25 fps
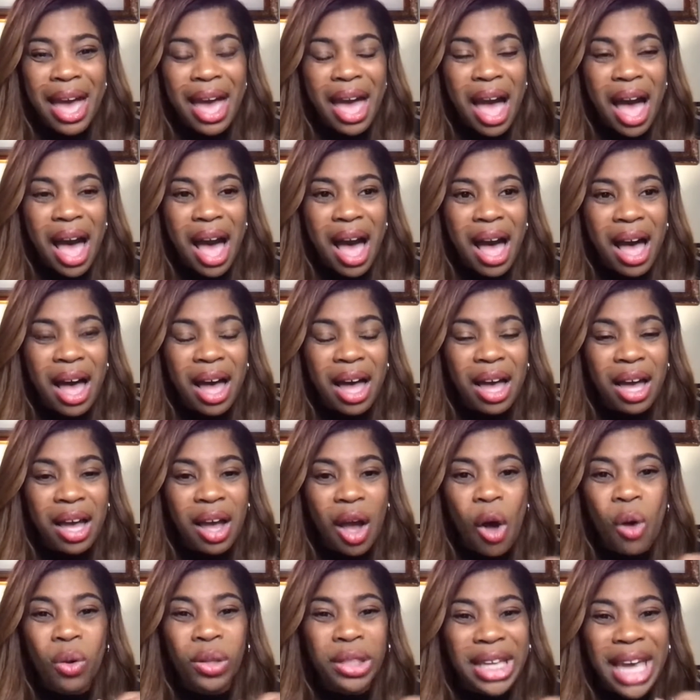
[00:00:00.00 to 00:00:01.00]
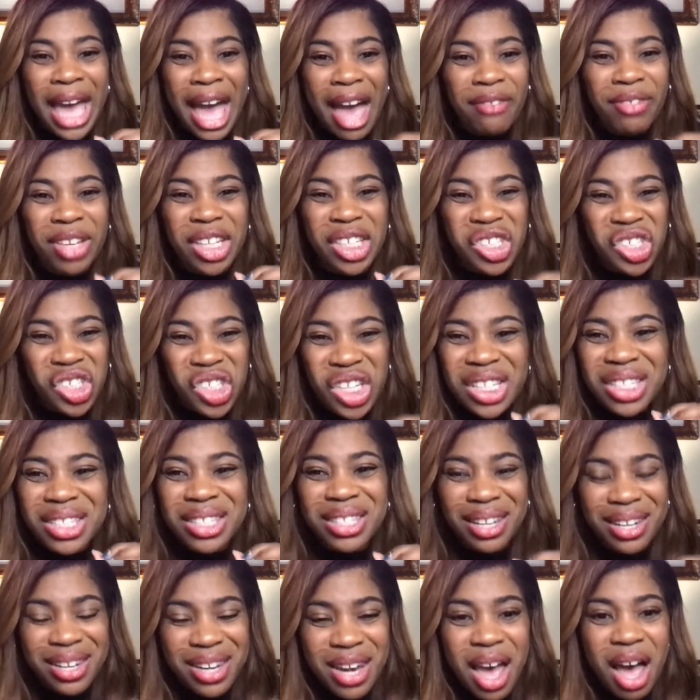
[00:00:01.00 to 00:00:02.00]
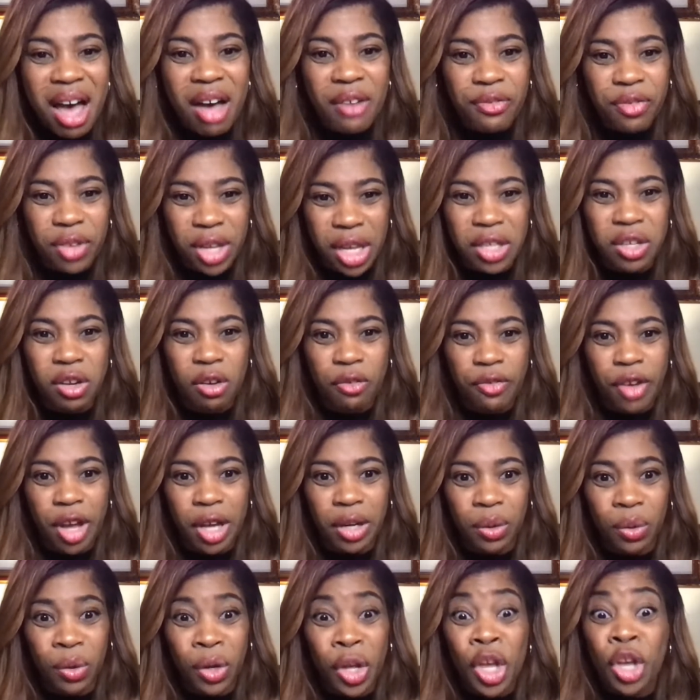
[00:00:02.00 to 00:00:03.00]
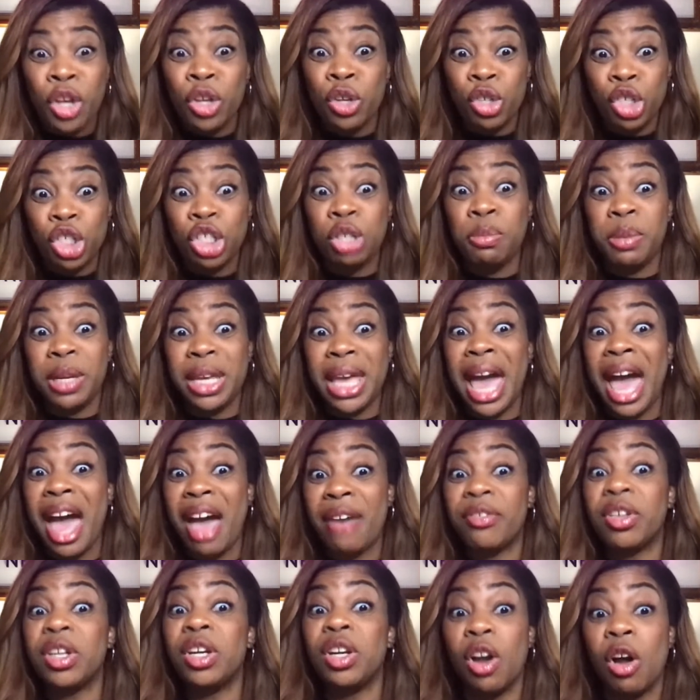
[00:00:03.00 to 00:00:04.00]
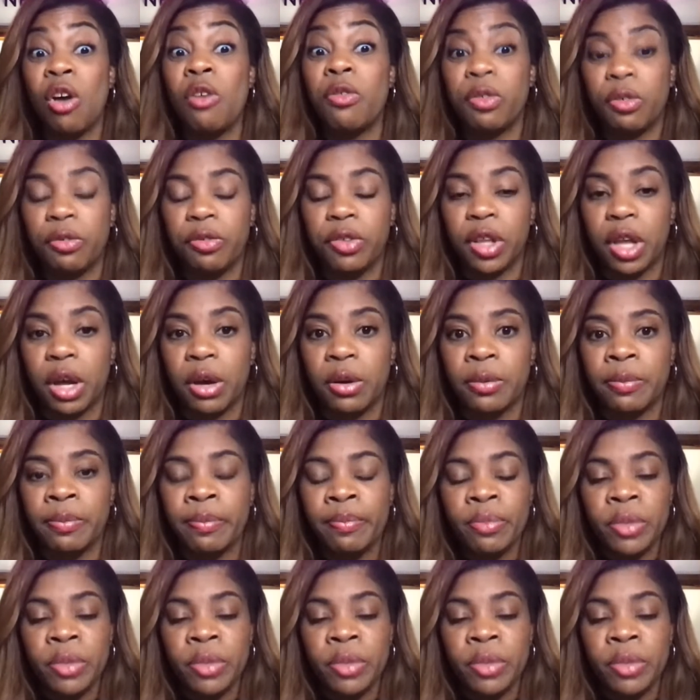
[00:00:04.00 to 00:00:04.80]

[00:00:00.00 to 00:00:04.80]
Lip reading: only having just enough in your funnel. You should be having an overflow.